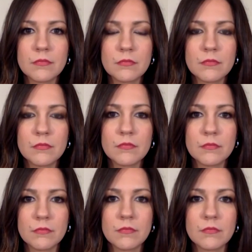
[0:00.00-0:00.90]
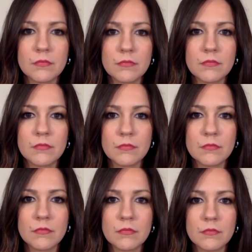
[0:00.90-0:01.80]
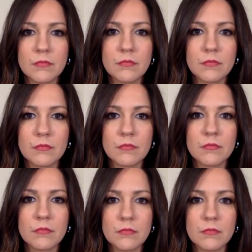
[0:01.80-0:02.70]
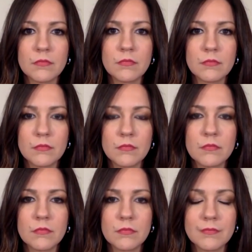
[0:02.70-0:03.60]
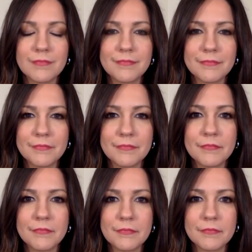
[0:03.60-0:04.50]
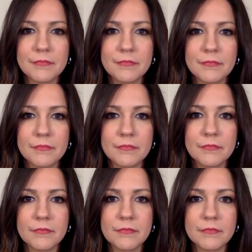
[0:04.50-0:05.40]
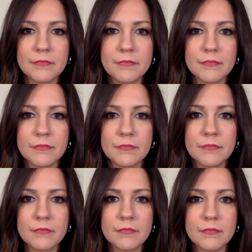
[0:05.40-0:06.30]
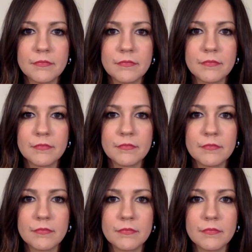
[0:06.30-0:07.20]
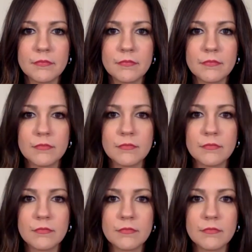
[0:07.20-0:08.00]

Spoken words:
The person shown says nothing.